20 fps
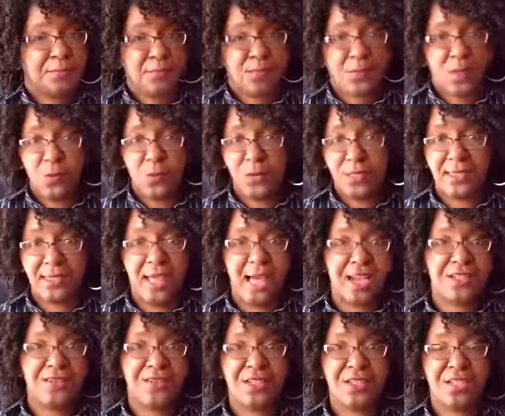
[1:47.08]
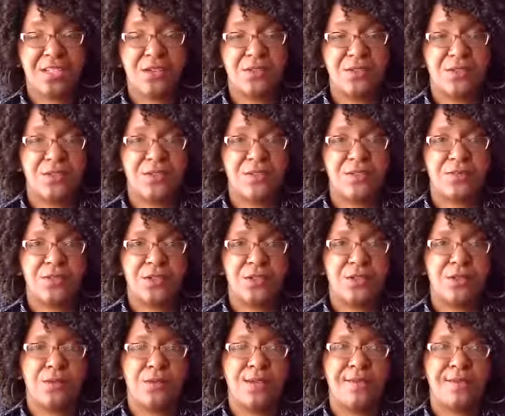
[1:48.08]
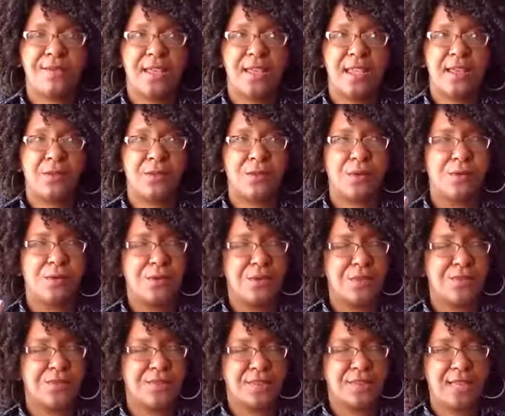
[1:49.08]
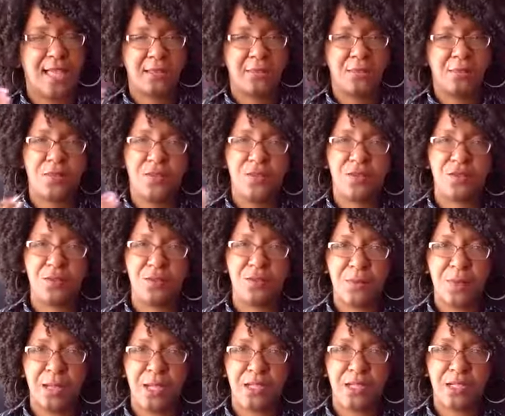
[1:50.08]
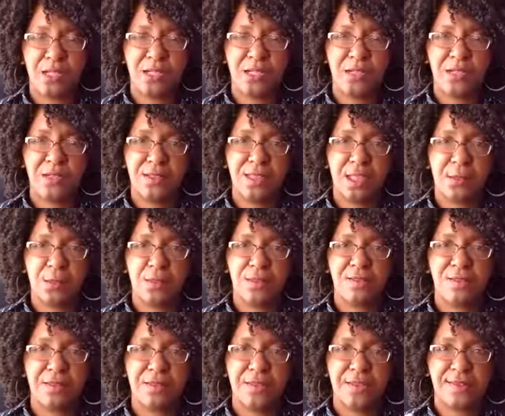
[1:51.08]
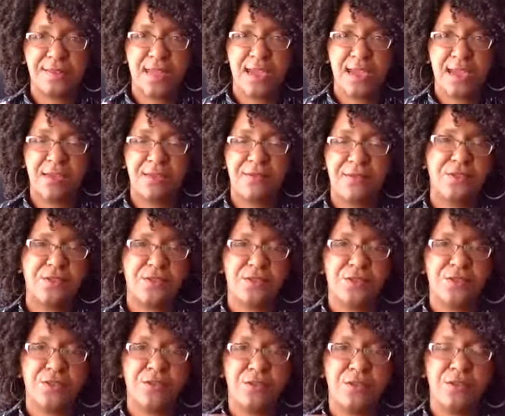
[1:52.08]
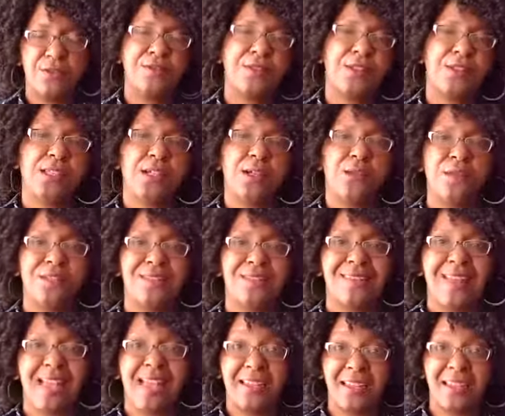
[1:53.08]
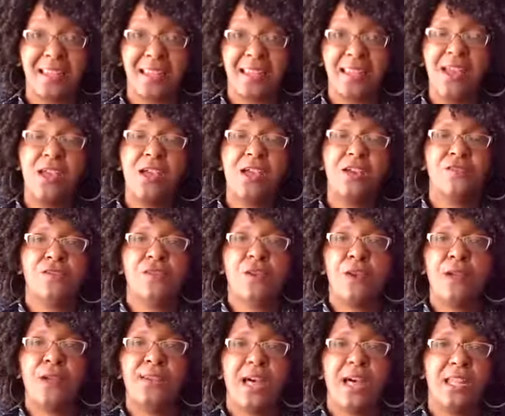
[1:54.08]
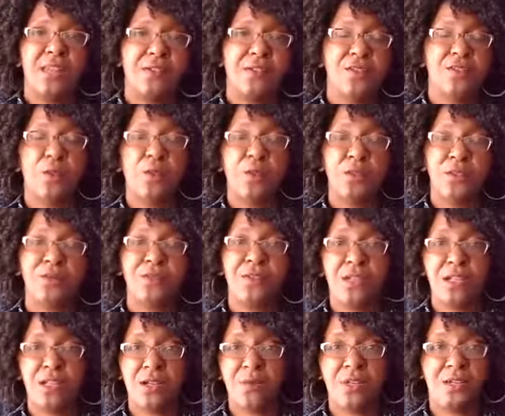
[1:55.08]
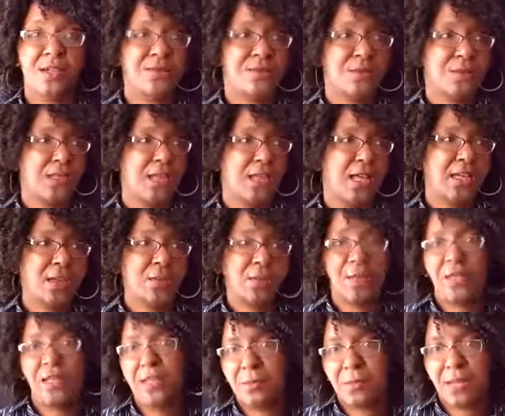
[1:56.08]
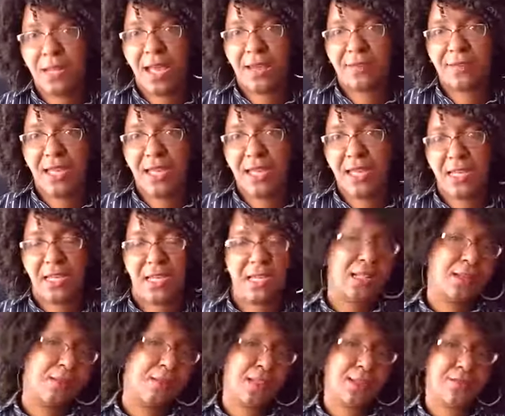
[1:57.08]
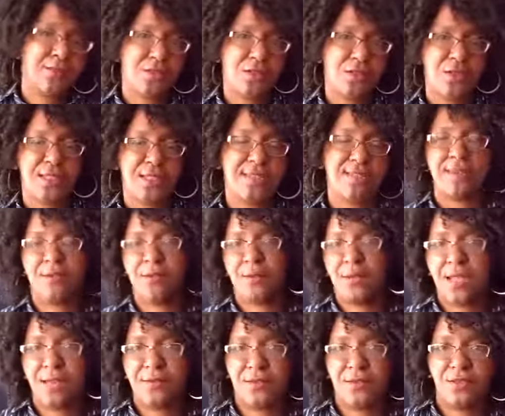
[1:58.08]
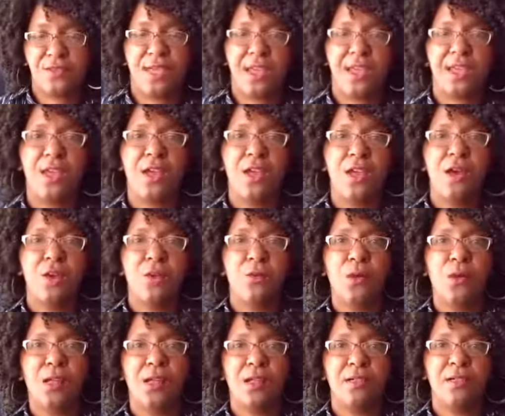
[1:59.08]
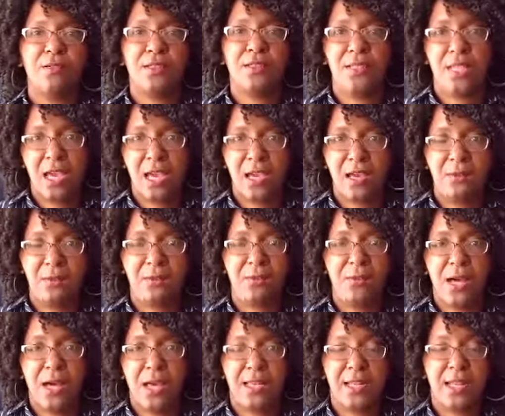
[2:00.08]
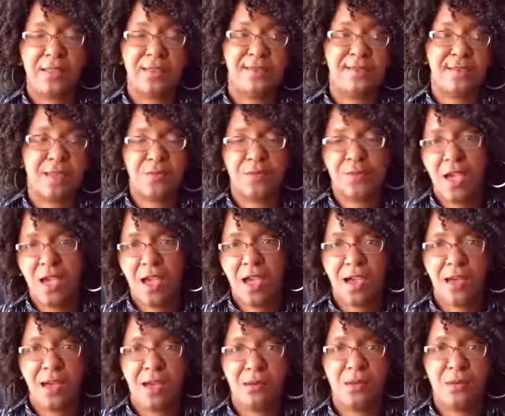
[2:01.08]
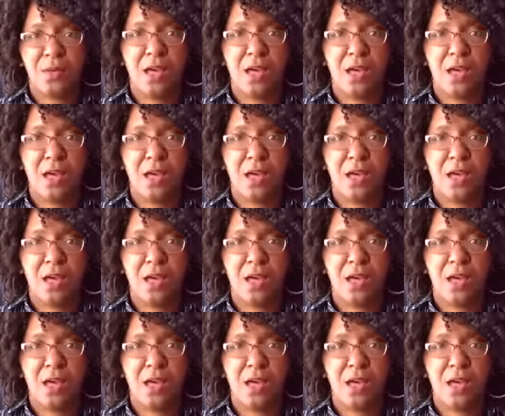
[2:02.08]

what live video does for you is that it removes the like mental barrier that most of us have to doing video, which is editing. So a lot of us won't do video because we're like, well, then I'm going to have to edit and I'm going to have to do this and I'm going to have to do that. Well, yeah, but at the same time,